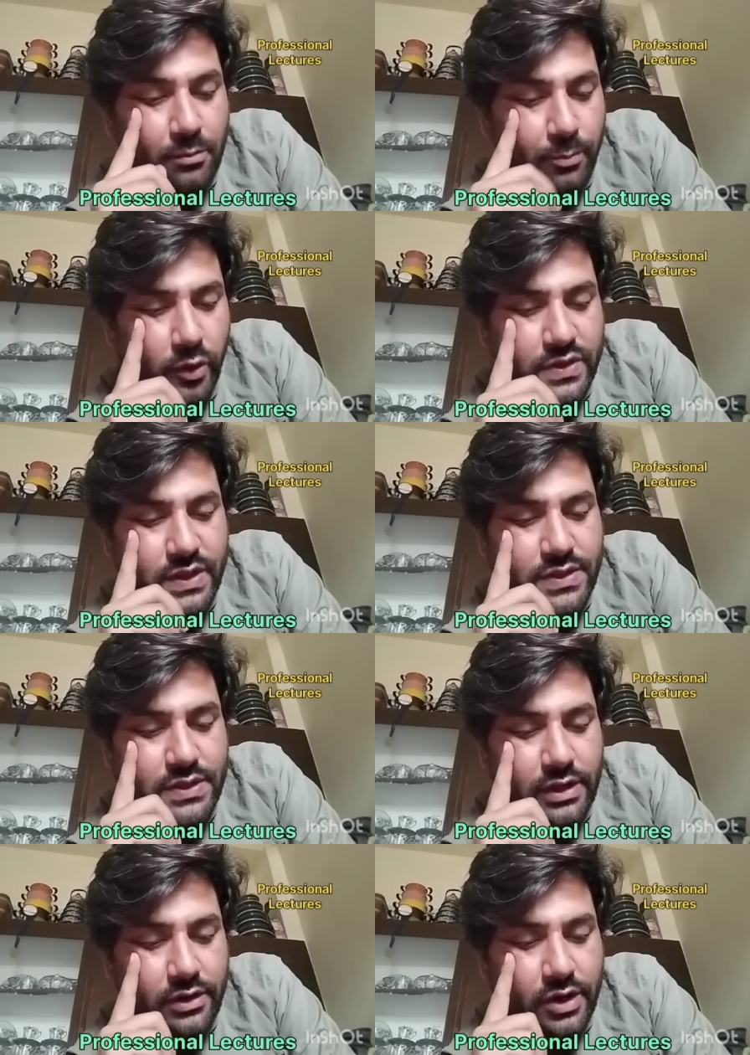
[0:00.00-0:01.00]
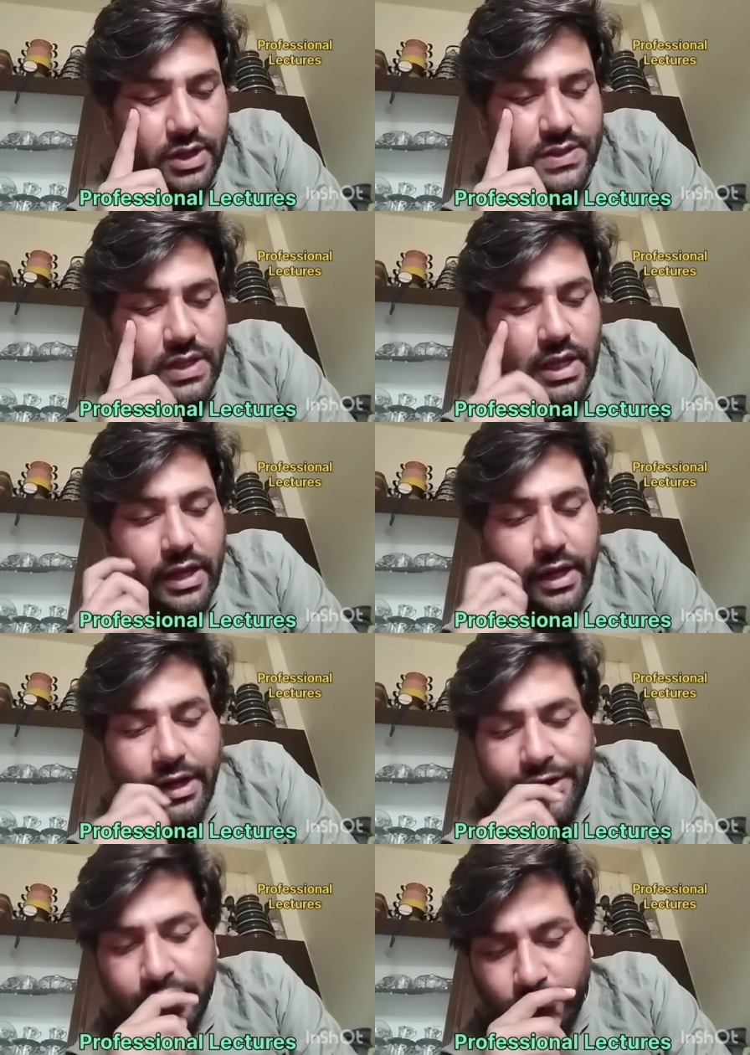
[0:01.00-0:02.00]
poisons, drugs
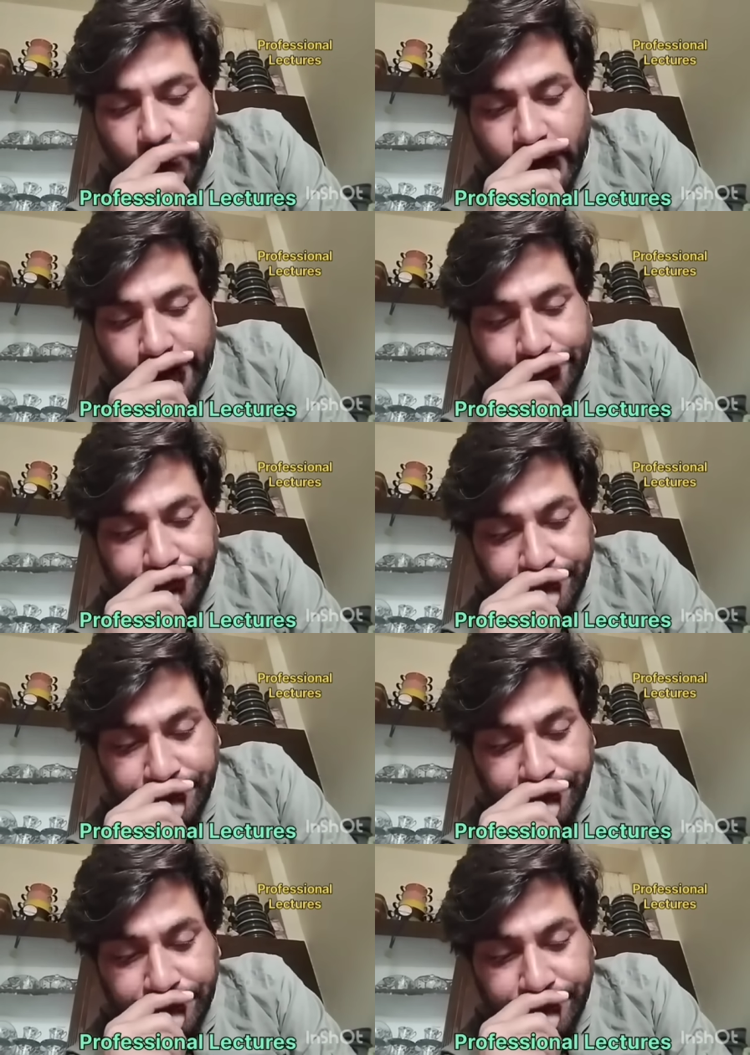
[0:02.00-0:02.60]
and alcohol.